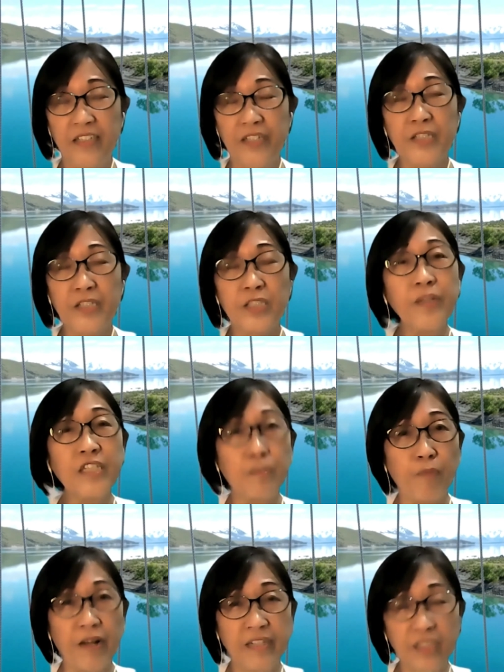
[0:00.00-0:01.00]
So this
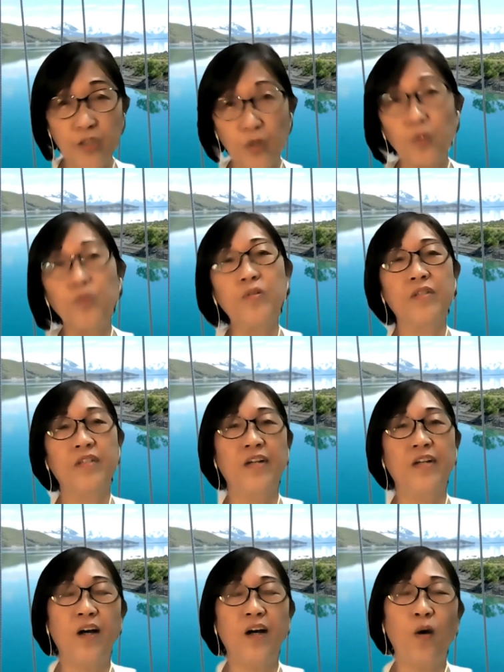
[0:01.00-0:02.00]
pregnant doe
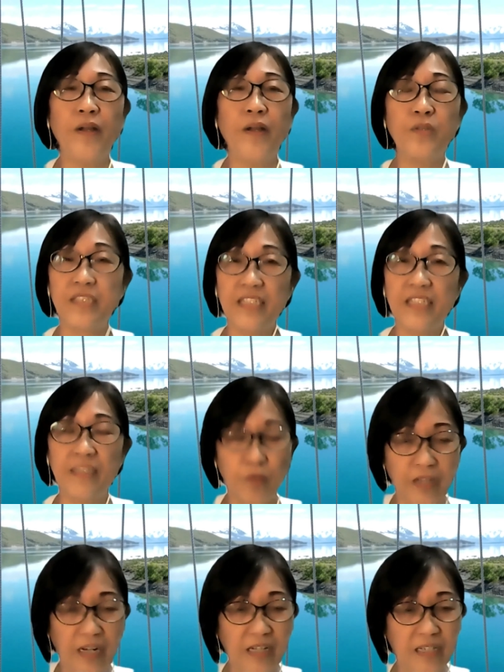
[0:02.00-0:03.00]
went to see the
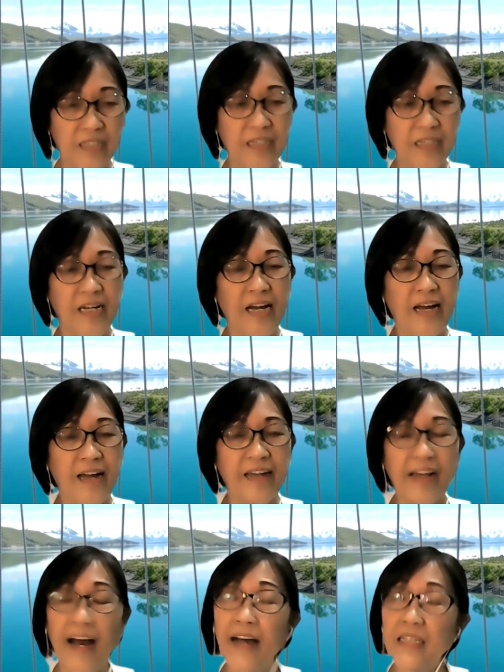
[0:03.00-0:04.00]
Buddha
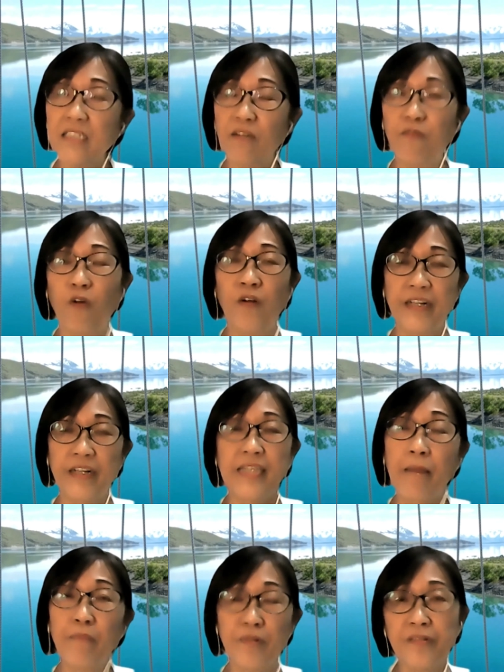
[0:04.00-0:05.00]
and asked for a
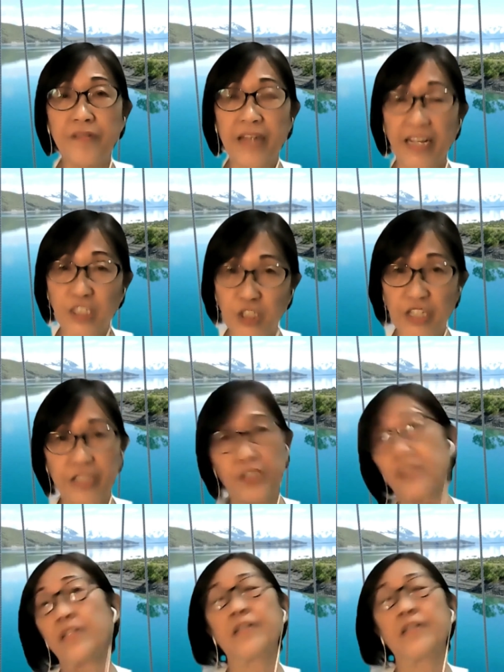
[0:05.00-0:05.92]
temporary exchange.